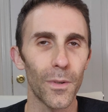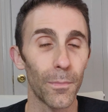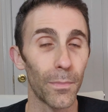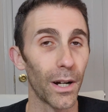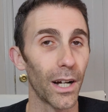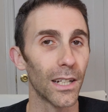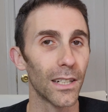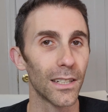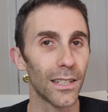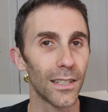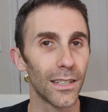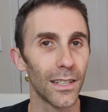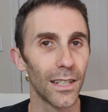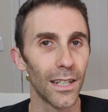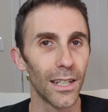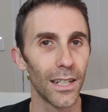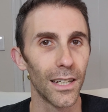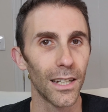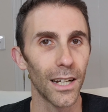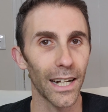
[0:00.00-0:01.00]
But
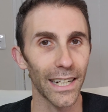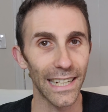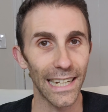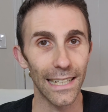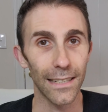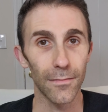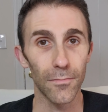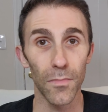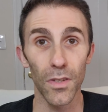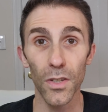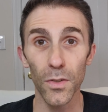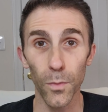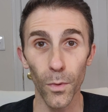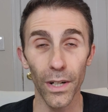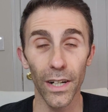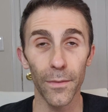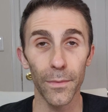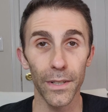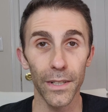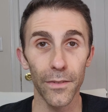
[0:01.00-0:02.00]
again, this
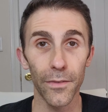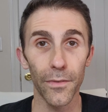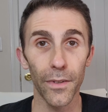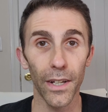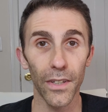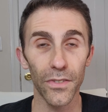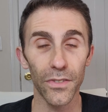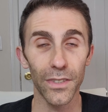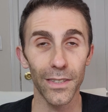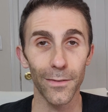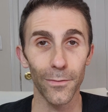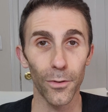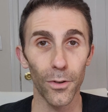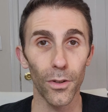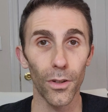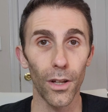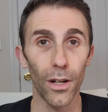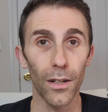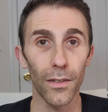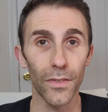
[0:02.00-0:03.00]
one I've been investing for
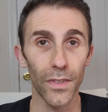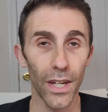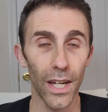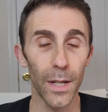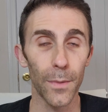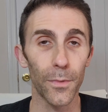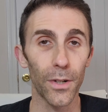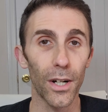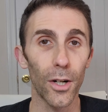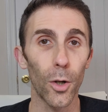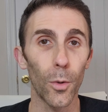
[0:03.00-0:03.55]
a long time, right?